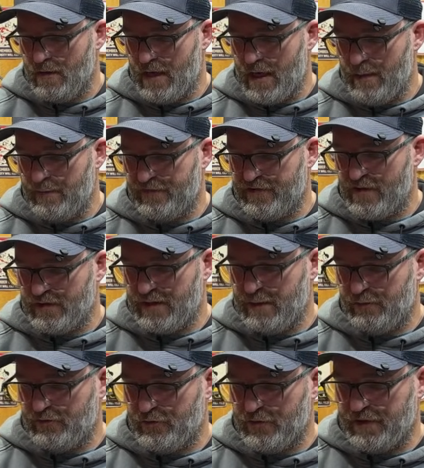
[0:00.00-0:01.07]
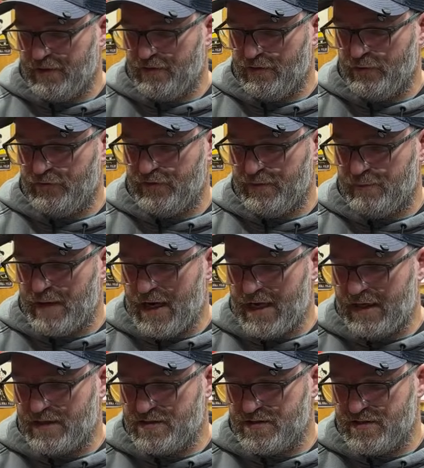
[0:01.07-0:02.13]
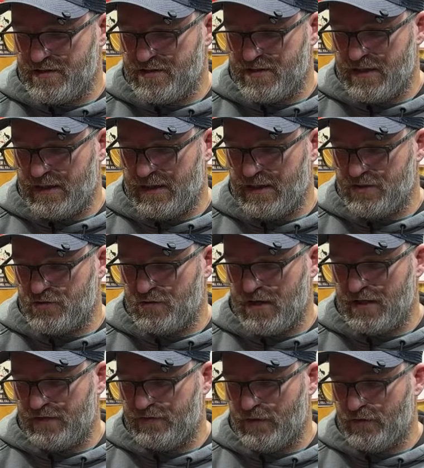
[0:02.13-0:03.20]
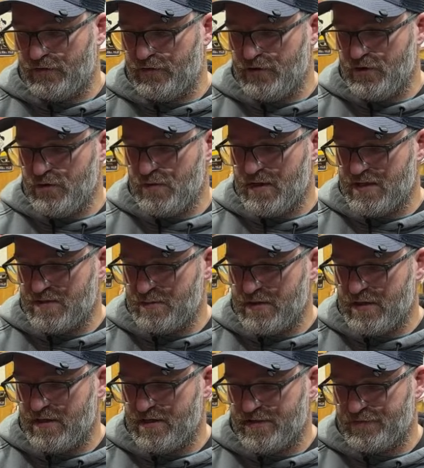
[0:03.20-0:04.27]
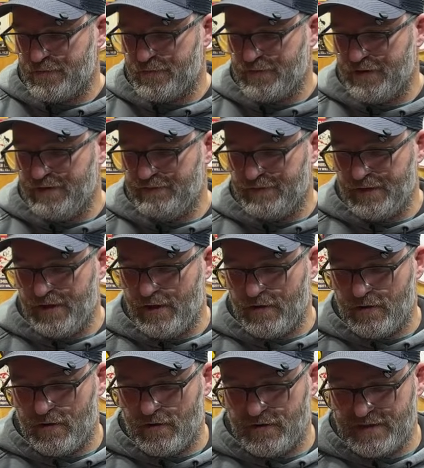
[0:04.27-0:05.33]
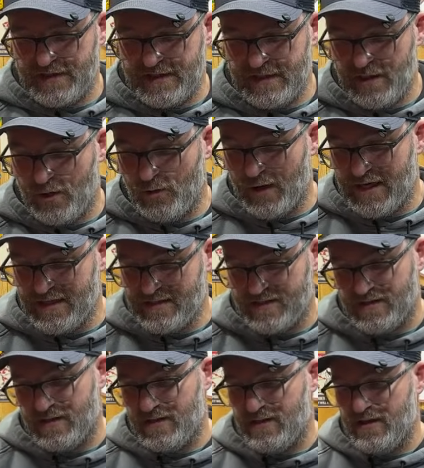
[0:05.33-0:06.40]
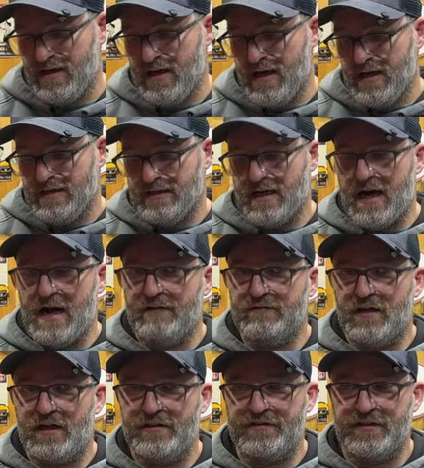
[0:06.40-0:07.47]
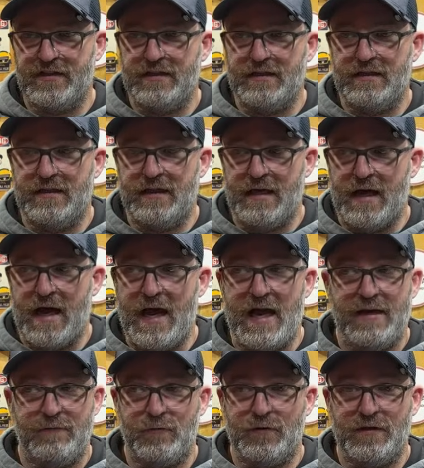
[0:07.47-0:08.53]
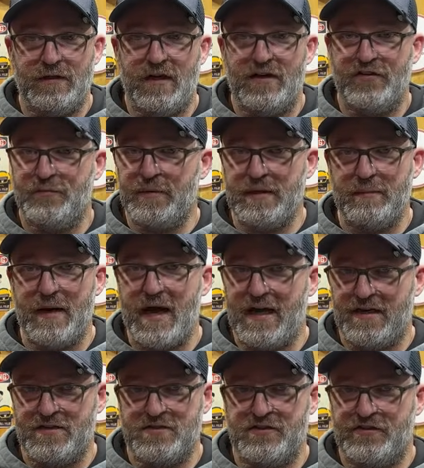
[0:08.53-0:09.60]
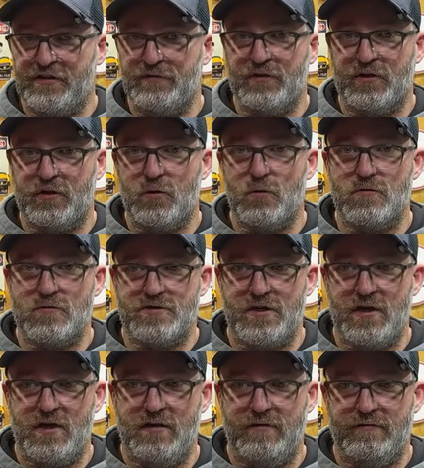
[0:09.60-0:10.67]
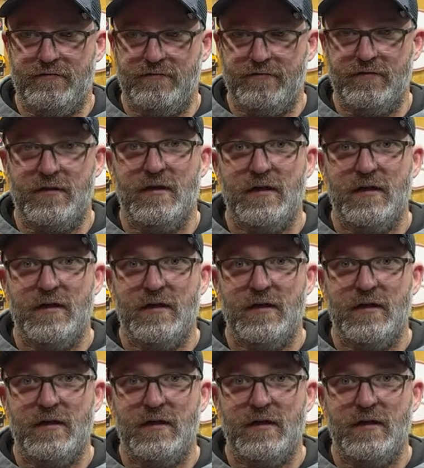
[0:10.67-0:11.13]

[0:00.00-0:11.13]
Amazon keeps losing packages that get transferred to USPS for delivery, RRTO8 said. Yeah, I hadn't really lost many packages over the course of